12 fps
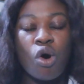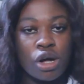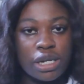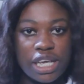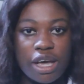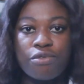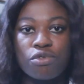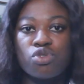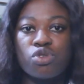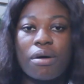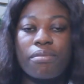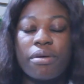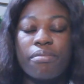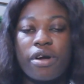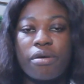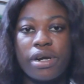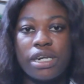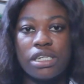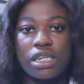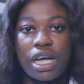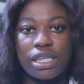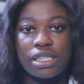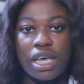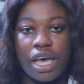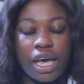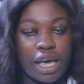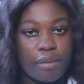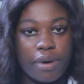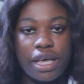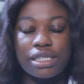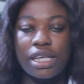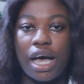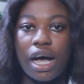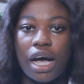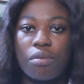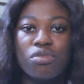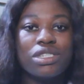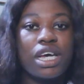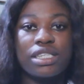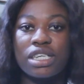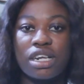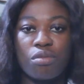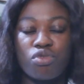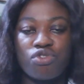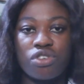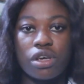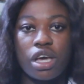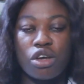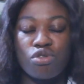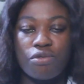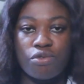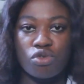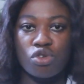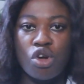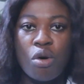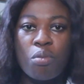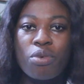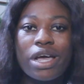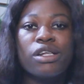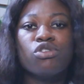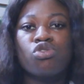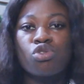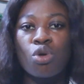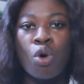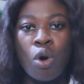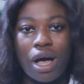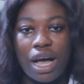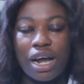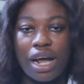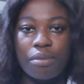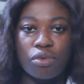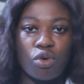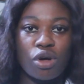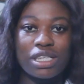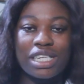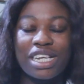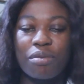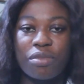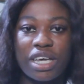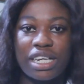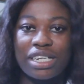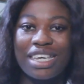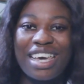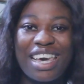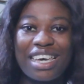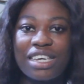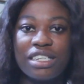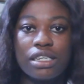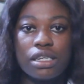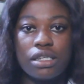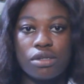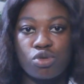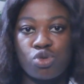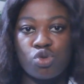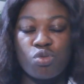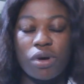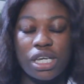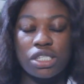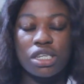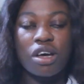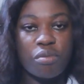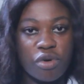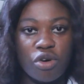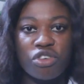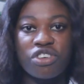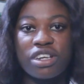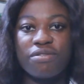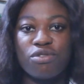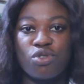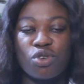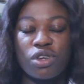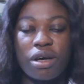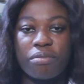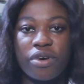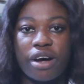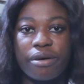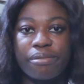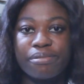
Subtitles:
or their foot to other men, and I say, and Cabessa and Camunda send a mochi a no phone. When slow a car because send a man a giddy too much. My question video, Emma.